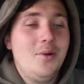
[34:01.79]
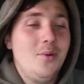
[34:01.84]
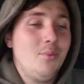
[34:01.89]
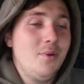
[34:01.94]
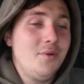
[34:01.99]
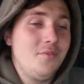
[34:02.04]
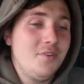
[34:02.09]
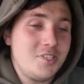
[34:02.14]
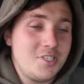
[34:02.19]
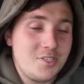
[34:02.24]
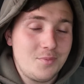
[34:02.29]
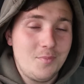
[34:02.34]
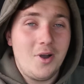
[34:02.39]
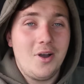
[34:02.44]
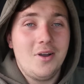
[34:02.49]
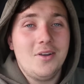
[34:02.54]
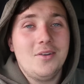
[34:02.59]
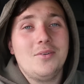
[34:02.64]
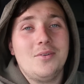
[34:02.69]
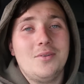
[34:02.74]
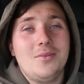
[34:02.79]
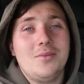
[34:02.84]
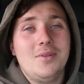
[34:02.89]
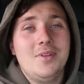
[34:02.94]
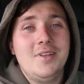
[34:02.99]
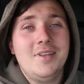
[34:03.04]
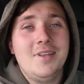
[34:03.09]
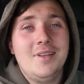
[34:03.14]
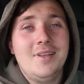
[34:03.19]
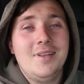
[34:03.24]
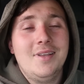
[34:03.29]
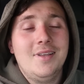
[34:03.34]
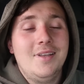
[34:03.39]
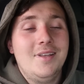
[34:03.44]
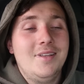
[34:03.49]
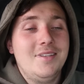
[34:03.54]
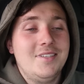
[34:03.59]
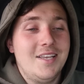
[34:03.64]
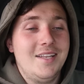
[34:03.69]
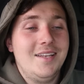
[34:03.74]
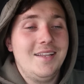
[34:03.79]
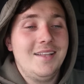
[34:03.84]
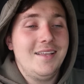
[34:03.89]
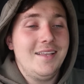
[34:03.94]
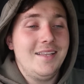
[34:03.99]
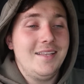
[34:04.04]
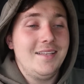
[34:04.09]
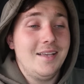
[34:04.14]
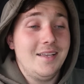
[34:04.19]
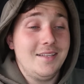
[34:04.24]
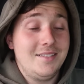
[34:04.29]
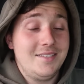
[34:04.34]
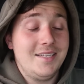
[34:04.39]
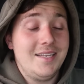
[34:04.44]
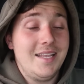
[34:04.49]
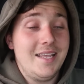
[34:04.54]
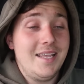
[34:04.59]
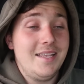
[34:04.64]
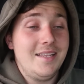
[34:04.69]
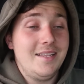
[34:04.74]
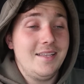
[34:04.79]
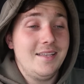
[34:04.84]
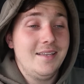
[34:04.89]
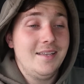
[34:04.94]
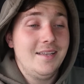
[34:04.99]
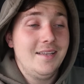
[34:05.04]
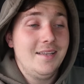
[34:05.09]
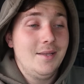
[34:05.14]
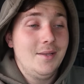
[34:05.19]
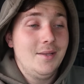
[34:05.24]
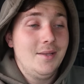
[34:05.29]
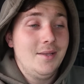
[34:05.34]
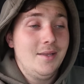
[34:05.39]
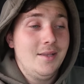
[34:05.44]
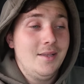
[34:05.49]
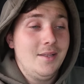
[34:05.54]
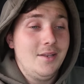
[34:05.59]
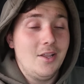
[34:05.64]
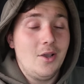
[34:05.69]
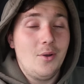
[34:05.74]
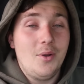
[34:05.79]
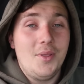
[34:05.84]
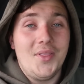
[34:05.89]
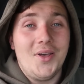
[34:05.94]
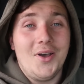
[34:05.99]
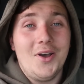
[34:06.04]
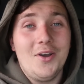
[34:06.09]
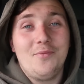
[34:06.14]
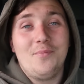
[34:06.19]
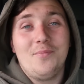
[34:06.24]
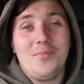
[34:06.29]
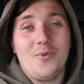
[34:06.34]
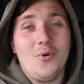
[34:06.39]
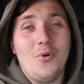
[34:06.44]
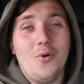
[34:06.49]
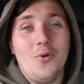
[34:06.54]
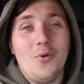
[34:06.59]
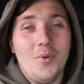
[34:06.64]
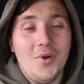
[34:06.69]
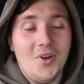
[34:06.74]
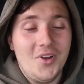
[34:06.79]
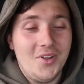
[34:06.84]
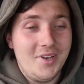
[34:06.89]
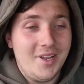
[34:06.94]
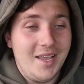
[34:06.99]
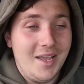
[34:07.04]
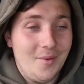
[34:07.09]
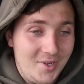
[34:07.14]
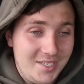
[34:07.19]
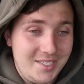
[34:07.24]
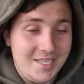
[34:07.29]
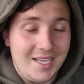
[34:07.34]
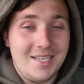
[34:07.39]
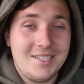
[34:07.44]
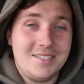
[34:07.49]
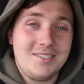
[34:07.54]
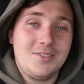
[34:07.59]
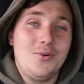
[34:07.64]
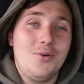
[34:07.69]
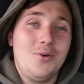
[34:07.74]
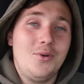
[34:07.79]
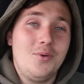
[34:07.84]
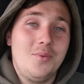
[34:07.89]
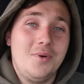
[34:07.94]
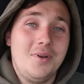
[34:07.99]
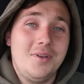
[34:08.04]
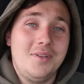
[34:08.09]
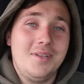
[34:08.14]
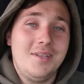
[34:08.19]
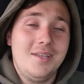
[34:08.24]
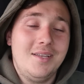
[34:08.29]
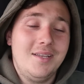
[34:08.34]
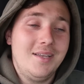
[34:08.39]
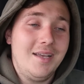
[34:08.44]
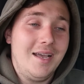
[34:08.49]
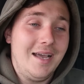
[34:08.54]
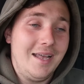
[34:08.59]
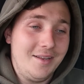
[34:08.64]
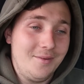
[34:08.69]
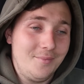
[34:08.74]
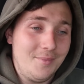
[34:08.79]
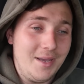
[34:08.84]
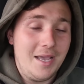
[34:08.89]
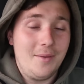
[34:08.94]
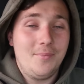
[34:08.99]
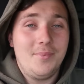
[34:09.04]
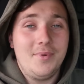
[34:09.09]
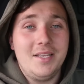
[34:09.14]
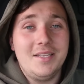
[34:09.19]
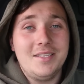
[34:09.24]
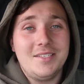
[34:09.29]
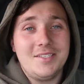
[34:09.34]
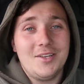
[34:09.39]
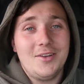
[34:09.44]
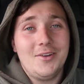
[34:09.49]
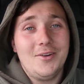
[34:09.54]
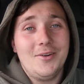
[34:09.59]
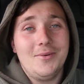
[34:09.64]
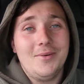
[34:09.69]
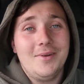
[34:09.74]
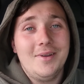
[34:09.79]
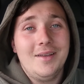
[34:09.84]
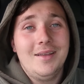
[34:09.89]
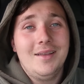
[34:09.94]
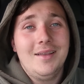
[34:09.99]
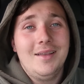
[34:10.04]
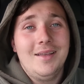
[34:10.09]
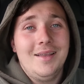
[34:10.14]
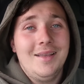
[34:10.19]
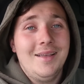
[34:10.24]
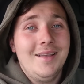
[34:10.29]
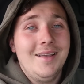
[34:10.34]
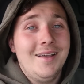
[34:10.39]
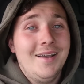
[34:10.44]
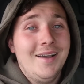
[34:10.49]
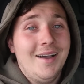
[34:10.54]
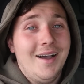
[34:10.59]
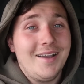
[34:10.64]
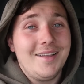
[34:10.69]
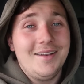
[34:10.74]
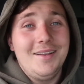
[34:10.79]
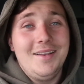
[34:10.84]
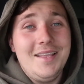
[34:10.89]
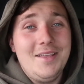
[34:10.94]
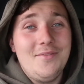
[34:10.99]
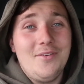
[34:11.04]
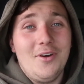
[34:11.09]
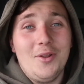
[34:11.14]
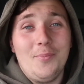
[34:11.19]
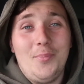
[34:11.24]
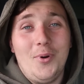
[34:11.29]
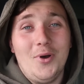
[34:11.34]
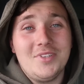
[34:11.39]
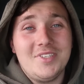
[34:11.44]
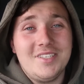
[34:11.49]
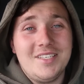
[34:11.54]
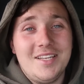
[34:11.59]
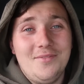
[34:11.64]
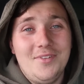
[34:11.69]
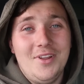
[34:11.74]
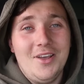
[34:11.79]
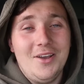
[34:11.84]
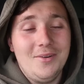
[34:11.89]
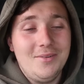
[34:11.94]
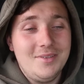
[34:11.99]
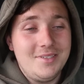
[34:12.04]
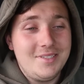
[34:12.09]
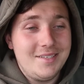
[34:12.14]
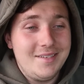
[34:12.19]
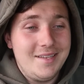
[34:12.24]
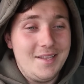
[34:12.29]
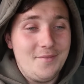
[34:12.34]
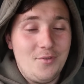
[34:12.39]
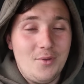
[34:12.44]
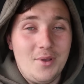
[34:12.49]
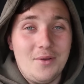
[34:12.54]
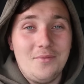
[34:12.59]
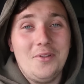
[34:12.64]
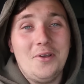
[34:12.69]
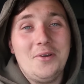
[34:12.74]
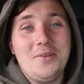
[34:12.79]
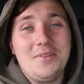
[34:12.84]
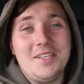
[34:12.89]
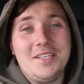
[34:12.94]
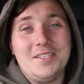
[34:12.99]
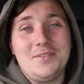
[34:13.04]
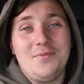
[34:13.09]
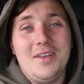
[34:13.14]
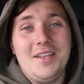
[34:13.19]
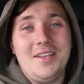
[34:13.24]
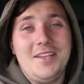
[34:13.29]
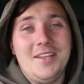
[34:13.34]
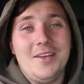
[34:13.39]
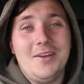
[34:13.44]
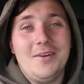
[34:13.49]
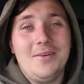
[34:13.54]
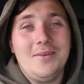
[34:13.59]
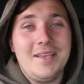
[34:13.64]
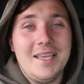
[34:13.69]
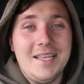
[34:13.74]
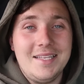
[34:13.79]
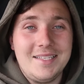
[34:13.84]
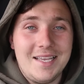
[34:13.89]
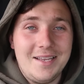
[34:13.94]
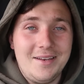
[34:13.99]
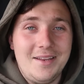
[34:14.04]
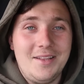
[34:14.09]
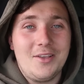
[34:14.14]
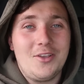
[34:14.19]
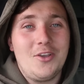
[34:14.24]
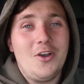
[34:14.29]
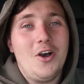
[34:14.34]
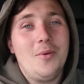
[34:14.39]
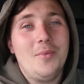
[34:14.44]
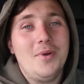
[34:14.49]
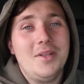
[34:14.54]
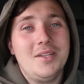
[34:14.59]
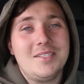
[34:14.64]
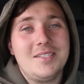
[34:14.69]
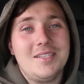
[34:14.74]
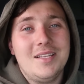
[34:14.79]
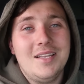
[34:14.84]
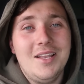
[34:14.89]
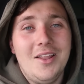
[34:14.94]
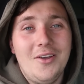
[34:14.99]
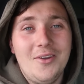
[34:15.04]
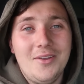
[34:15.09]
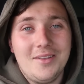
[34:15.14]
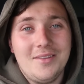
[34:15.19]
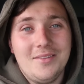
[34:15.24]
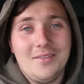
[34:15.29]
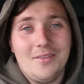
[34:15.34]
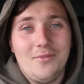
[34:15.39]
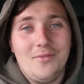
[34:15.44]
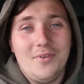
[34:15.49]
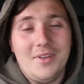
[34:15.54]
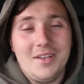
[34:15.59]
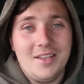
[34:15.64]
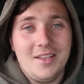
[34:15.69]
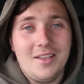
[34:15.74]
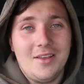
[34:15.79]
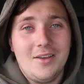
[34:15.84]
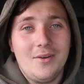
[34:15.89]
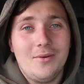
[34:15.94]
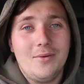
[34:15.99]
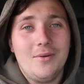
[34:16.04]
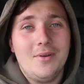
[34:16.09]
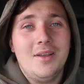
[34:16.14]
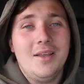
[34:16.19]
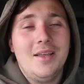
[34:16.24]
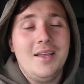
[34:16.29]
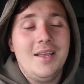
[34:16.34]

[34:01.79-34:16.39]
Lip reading: with a smile today, knowing that I've caught one and my dad's caught one, and I'm happy. So I'm going to leave it on a positive note. If you have liked this video, get down in the comments, like the video,